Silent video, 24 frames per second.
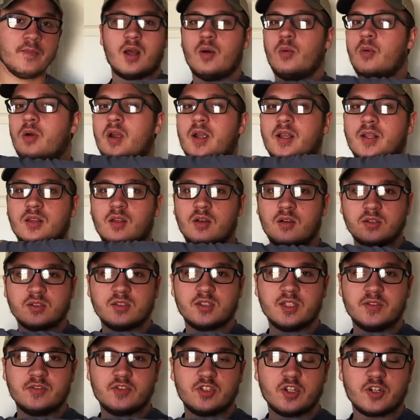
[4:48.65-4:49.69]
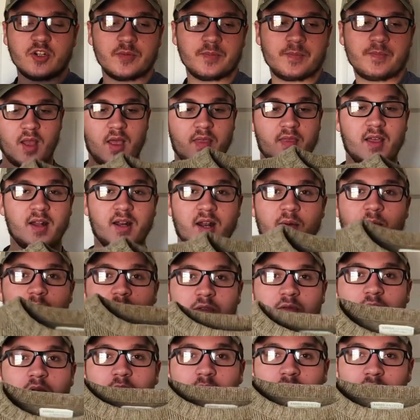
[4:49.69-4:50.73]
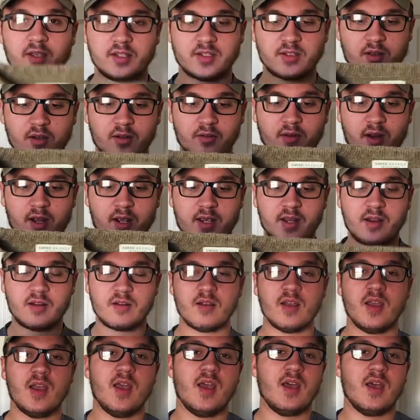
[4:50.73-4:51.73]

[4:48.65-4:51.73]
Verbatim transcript: I'll wear a long sleeve shirt and then I will throw this on right here.